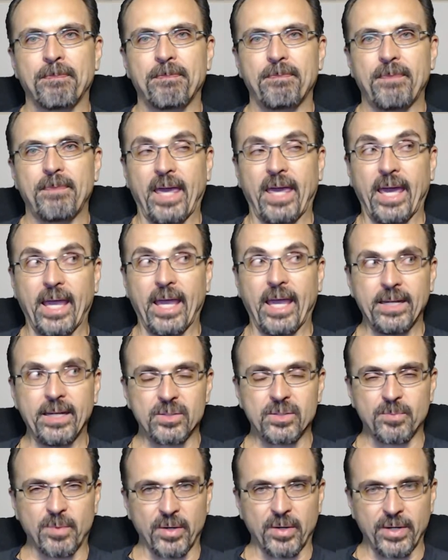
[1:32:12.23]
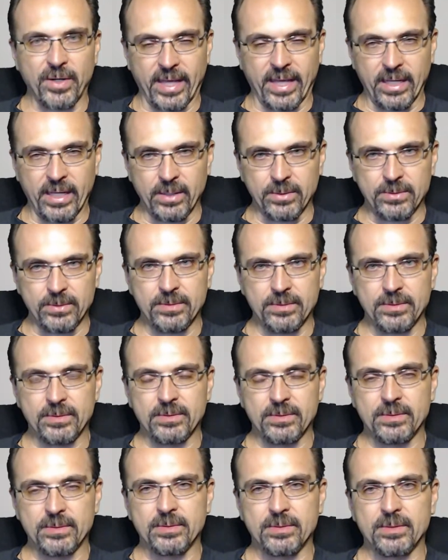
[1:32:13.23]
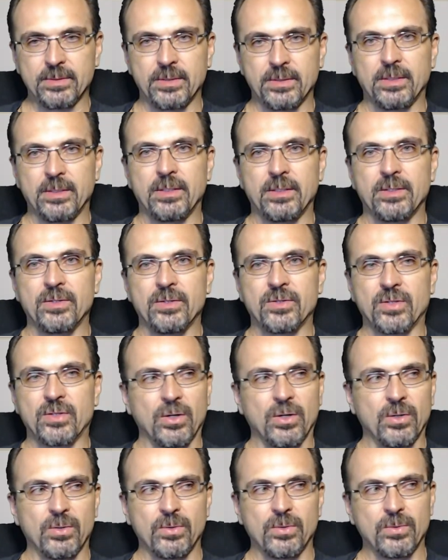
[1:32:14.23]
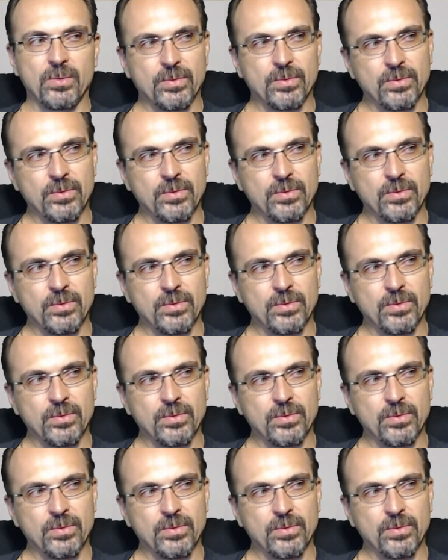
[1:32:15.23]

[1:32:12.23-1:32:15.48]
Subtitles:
and it's burning out. So